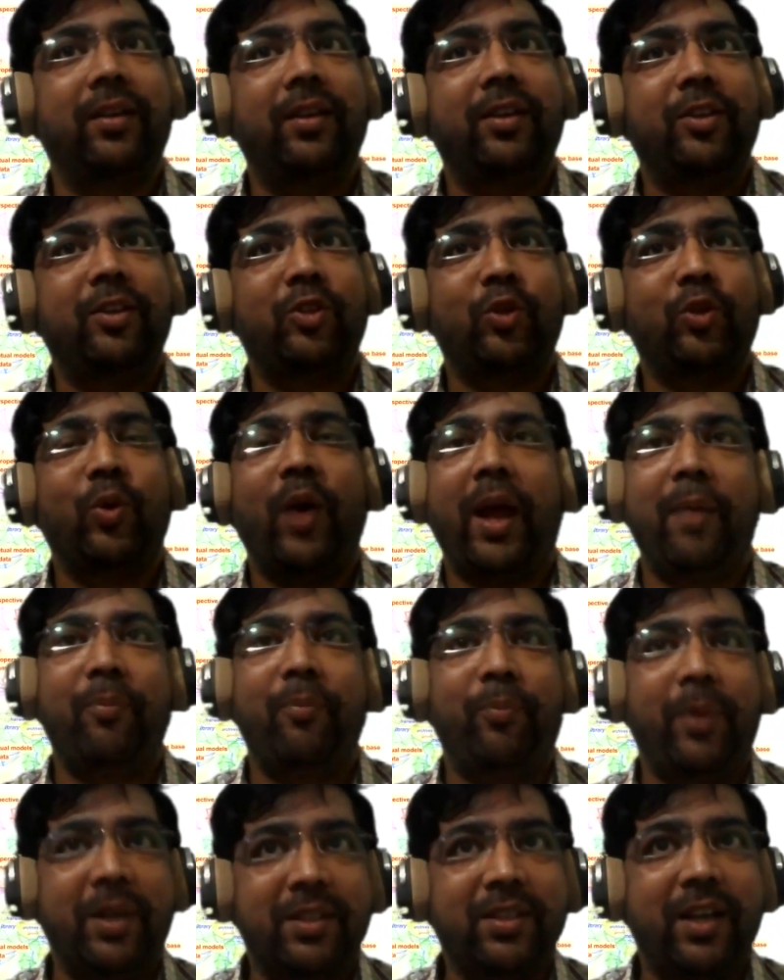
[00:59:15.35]
So I'm
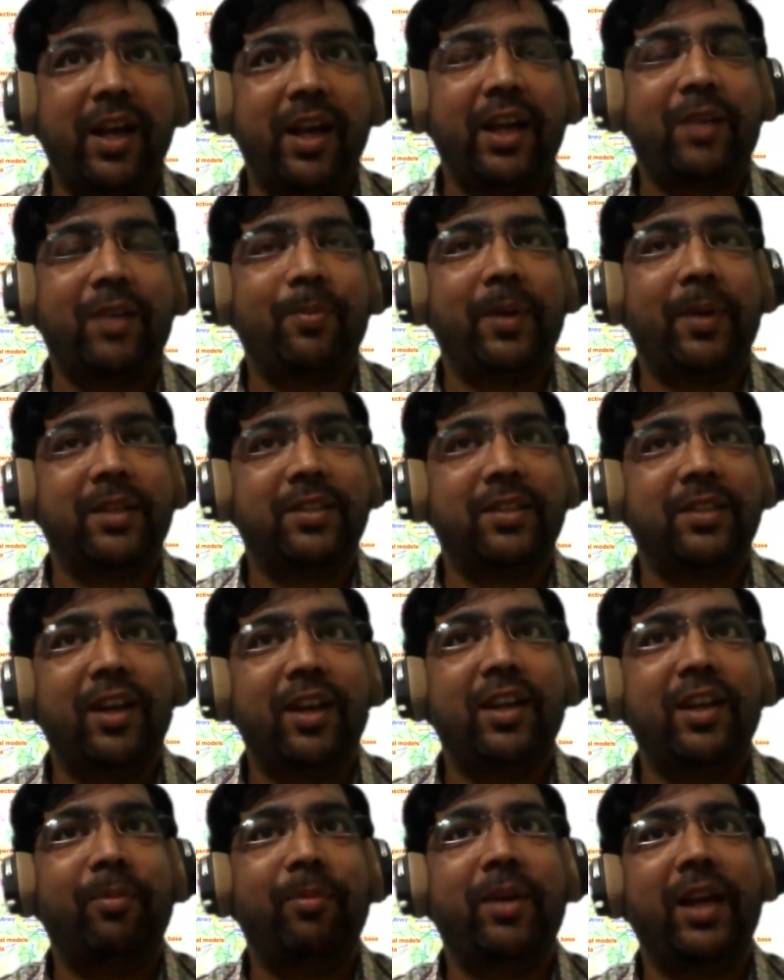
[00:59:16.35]
pers- at
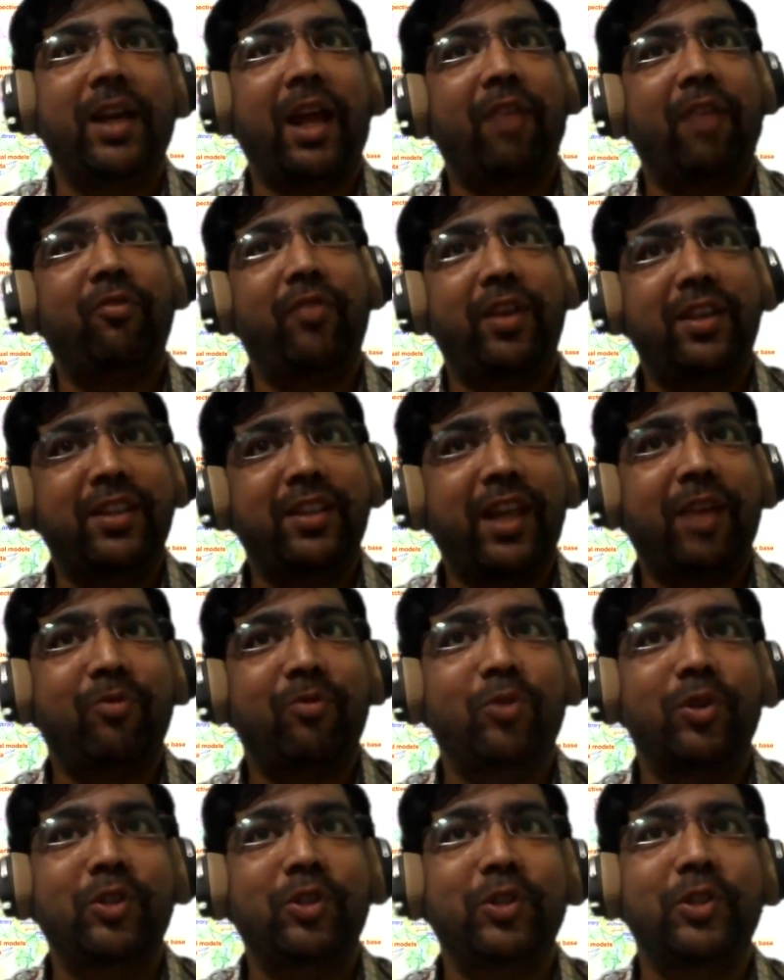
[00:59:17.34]
personal level I'm very
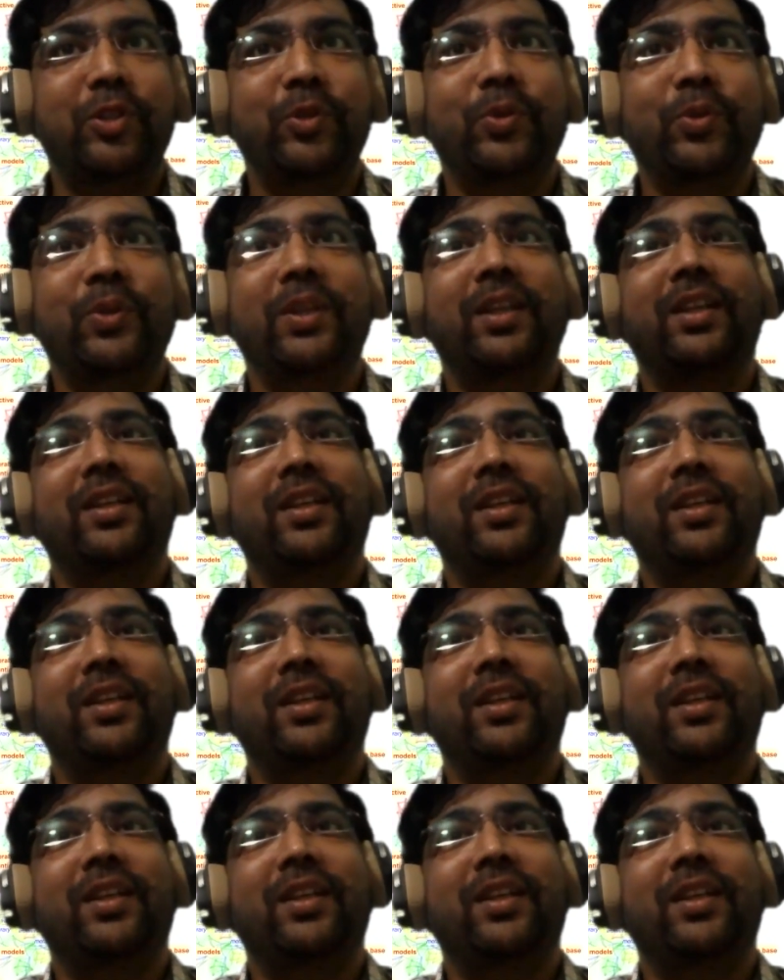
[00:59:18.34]
thankful to you.